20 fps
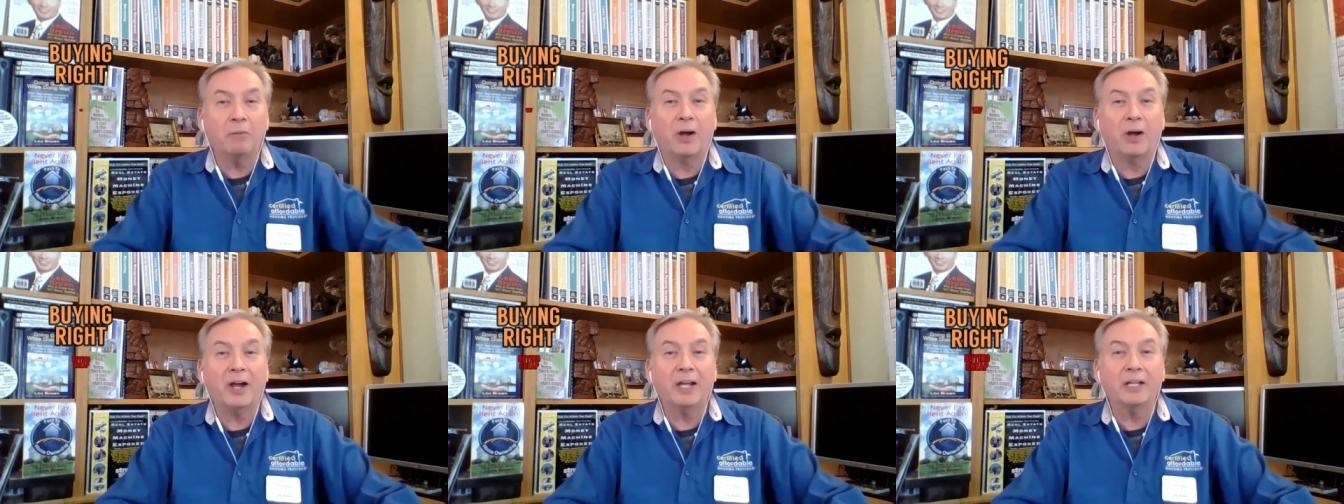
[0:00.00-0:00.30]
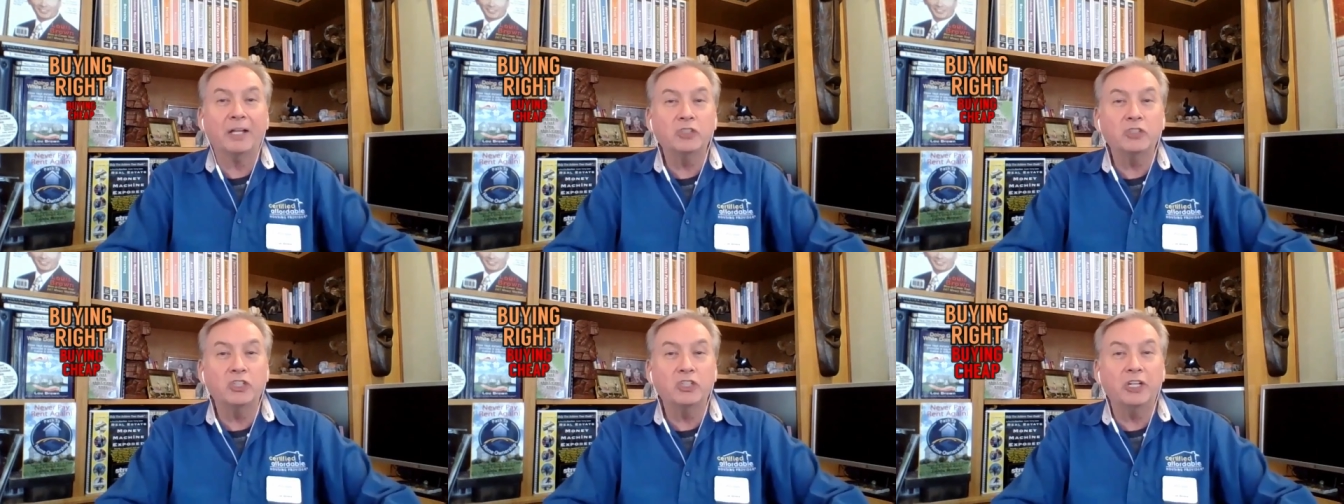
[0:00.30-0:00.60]

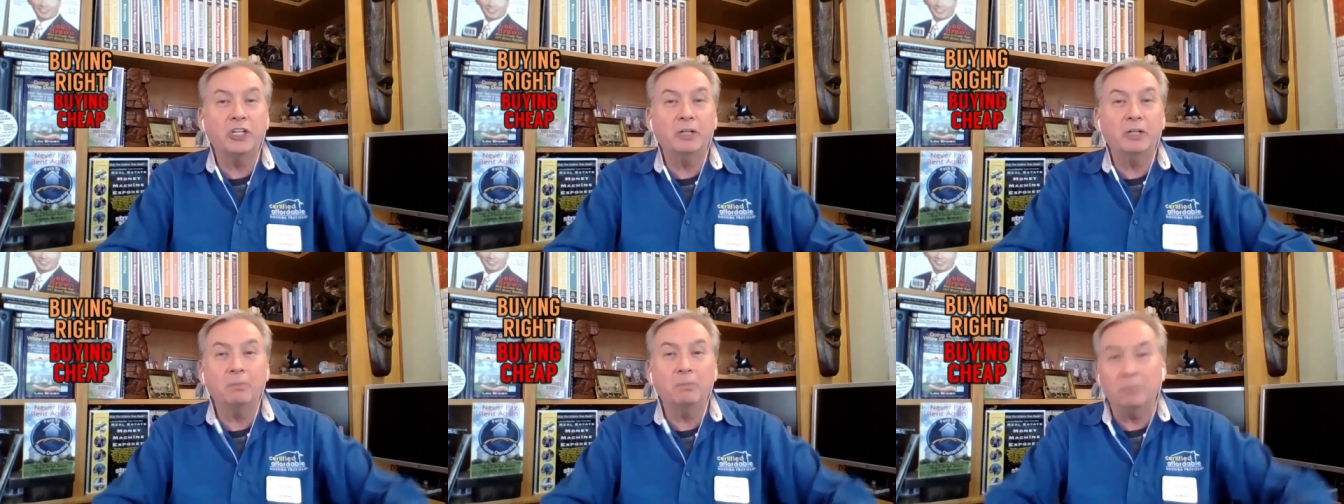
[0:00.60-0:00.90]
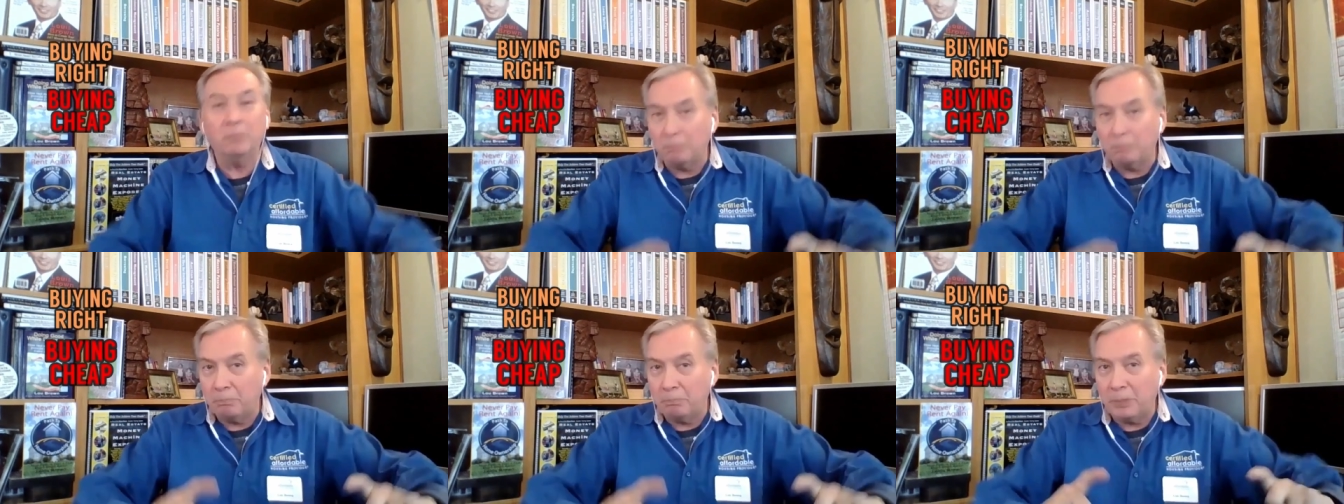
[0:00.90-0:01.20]
buying cheap,
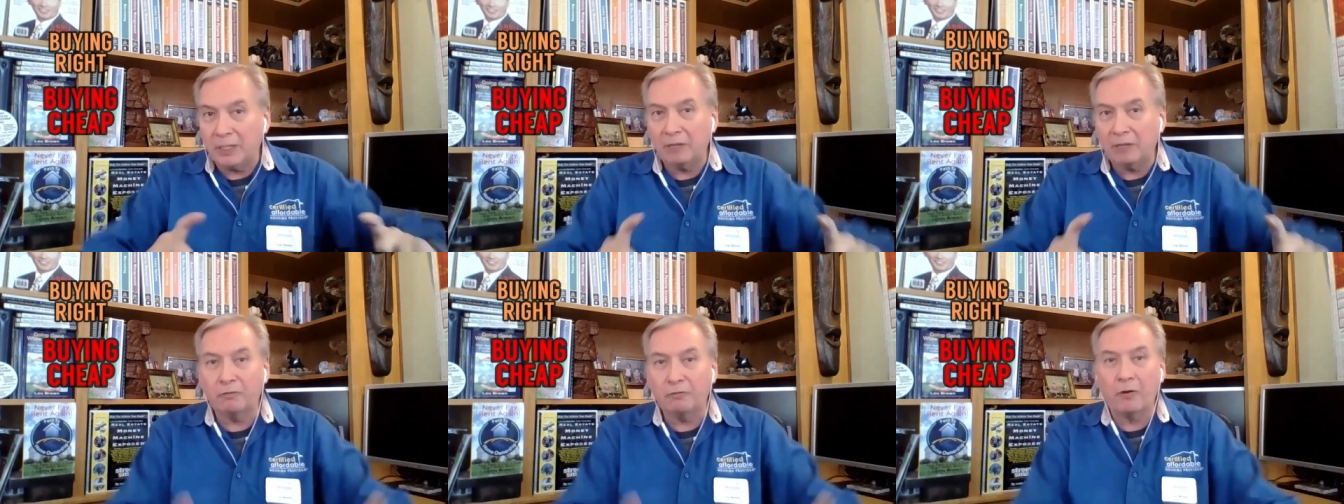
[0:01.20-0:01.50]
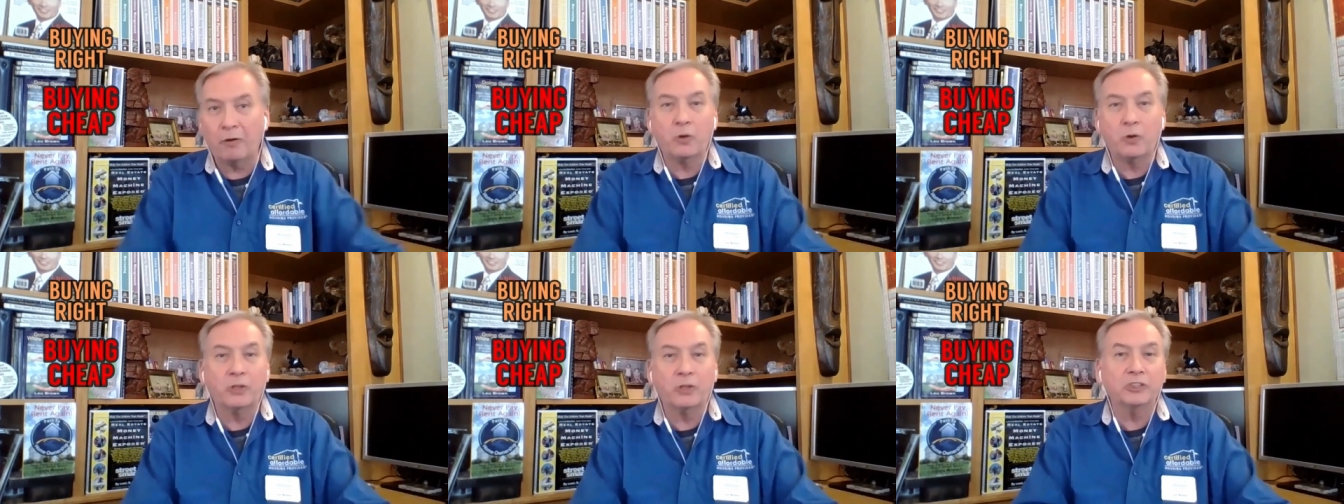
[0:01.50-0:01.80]
big
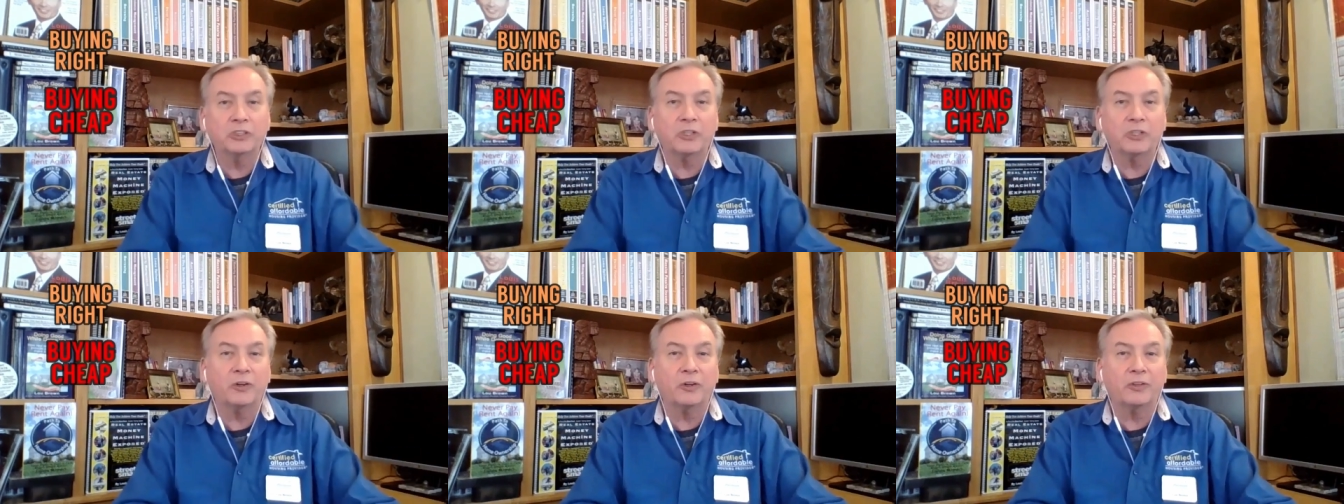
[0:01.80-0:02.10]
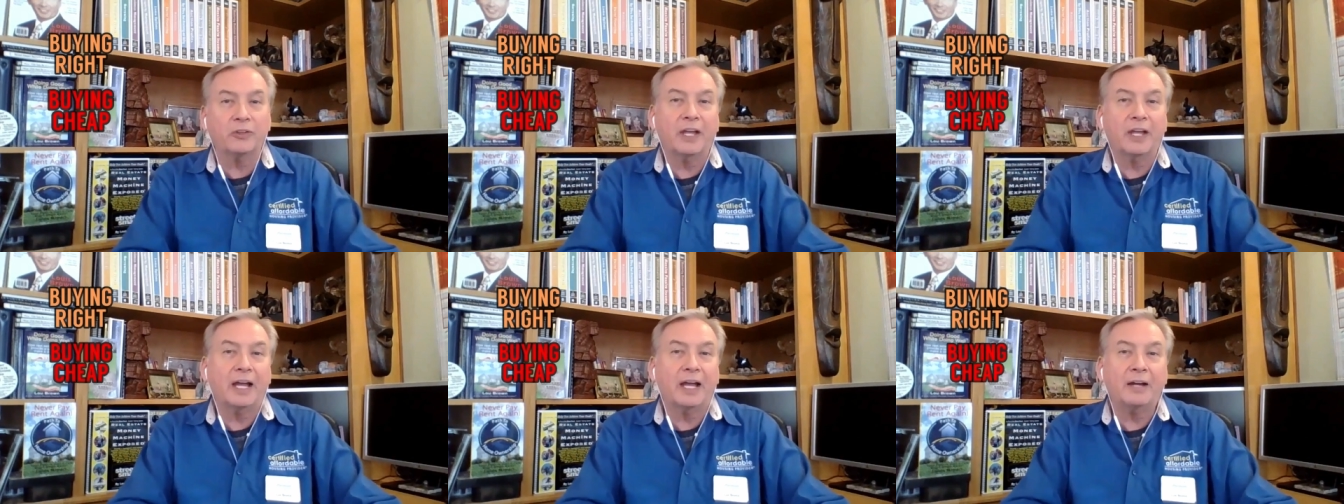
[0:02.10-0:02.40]
focus
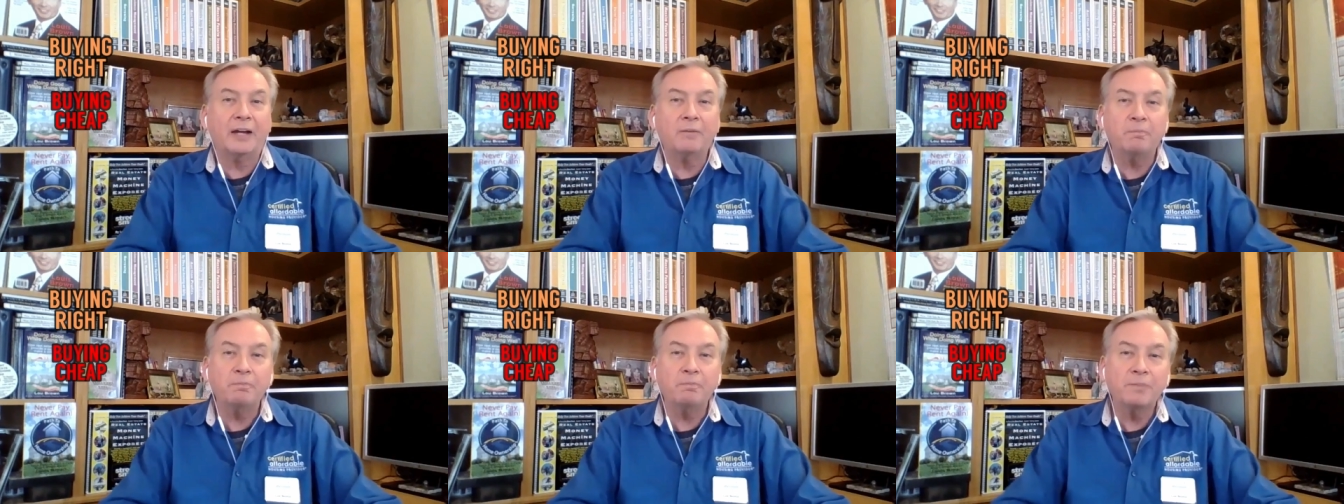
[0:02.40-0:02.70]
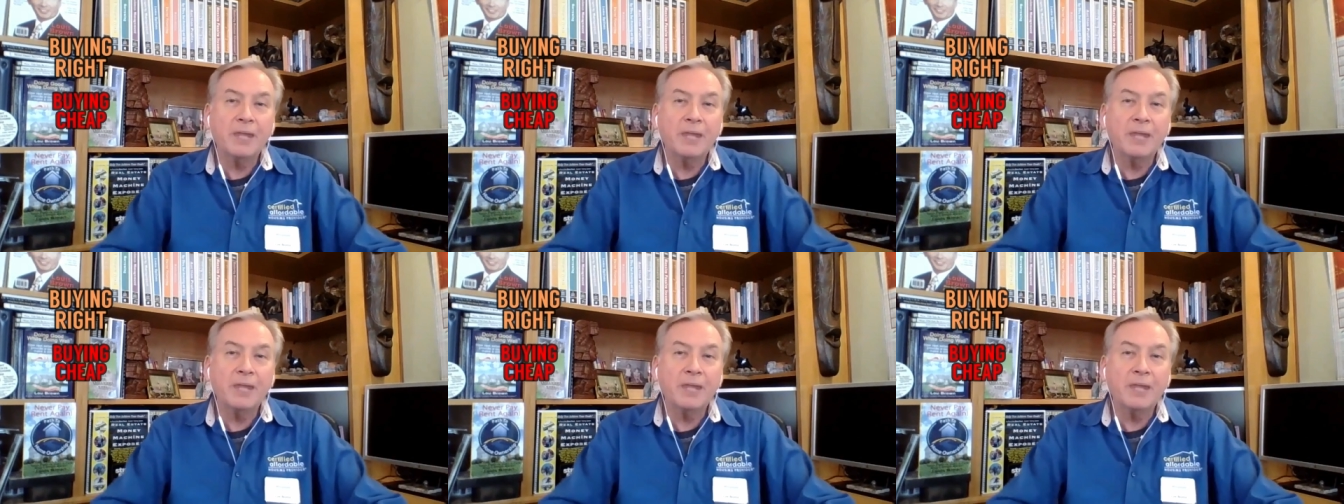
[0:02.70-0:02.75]
on that,